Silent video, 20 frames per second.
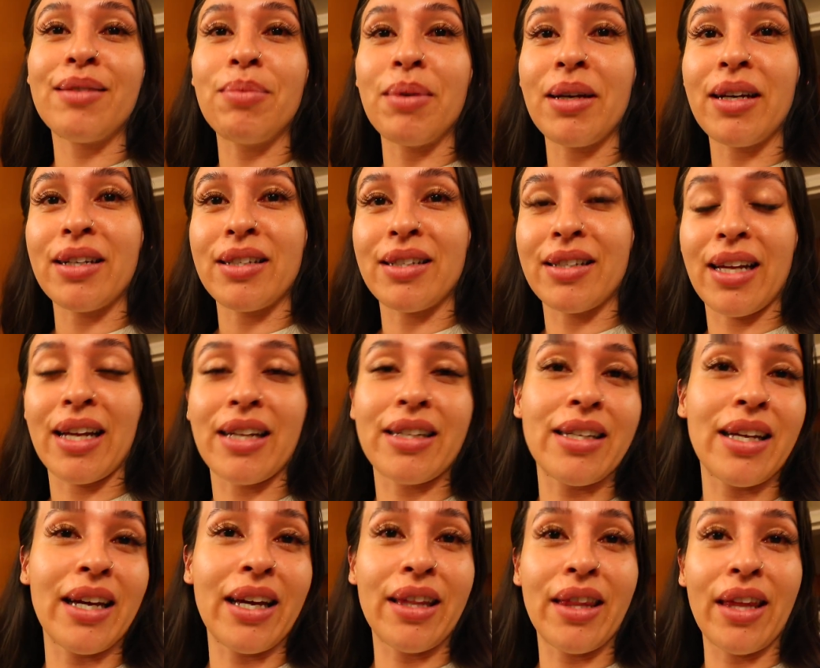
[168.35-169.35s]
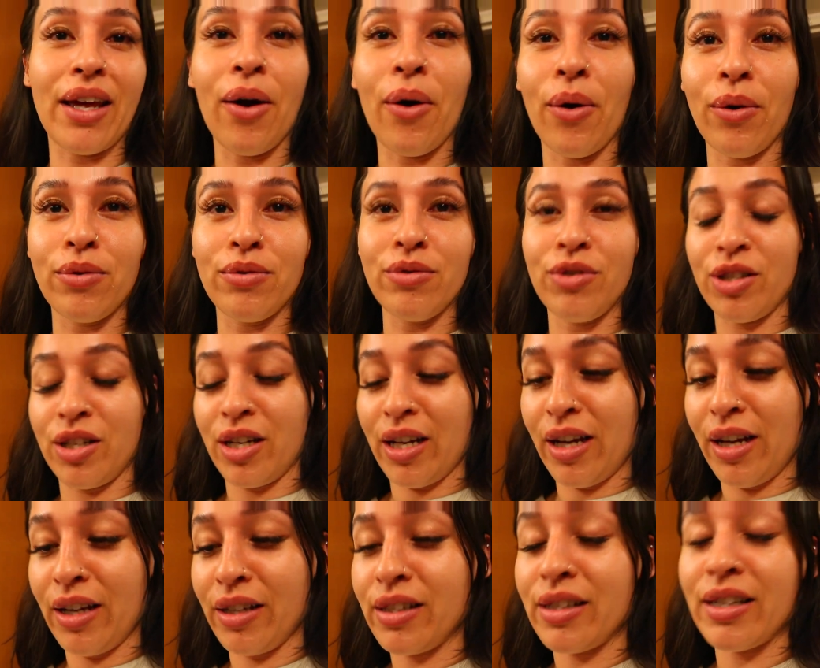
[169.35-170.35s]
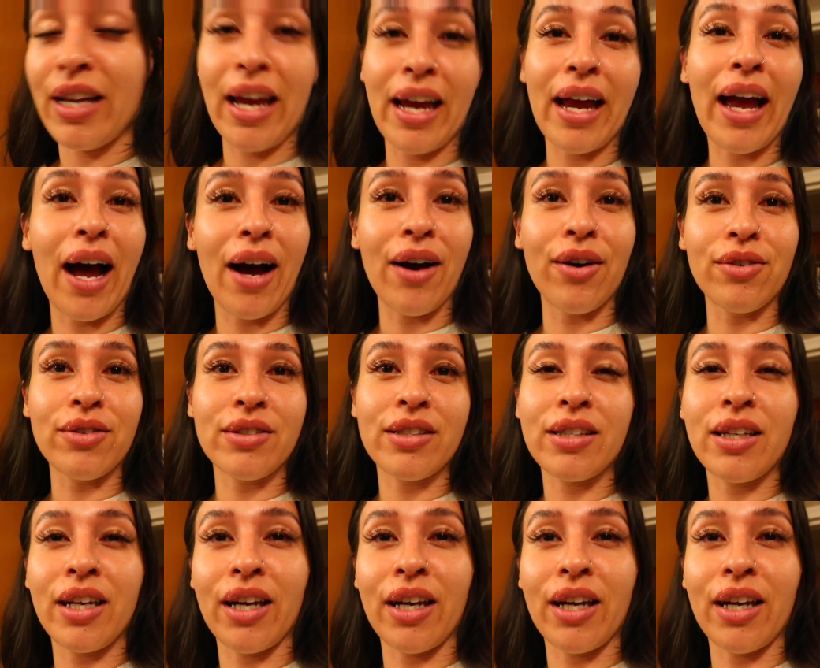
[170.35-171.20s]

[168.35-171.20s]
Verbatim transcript: because that's like the OG steakhouse yeah.